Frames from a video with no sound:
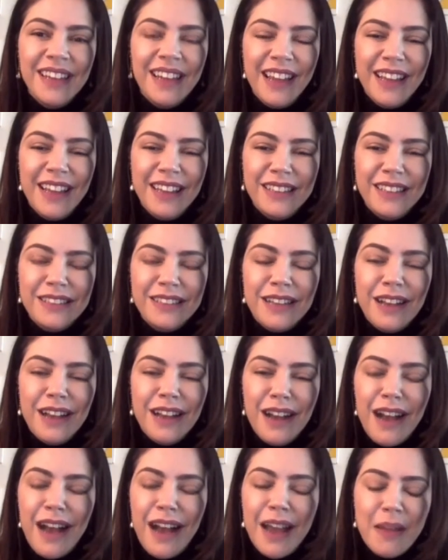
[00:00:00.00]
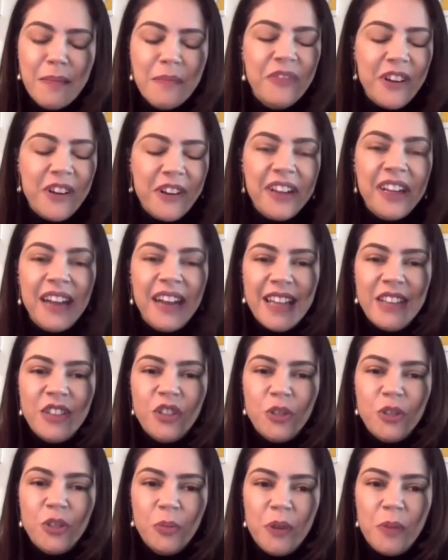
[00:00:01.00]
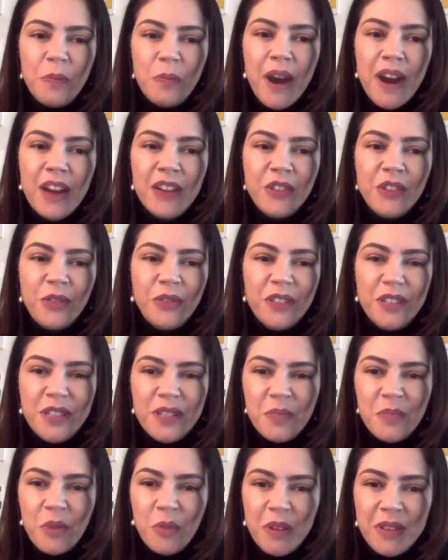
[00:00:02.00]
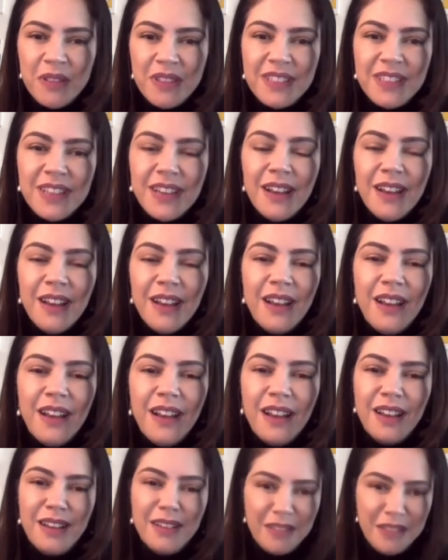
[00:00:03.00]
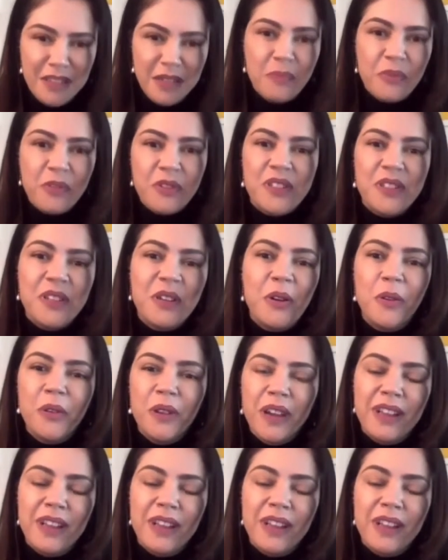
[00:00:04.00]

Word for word: And uh, I'm very glad to be part of this moment uh, in Brazil.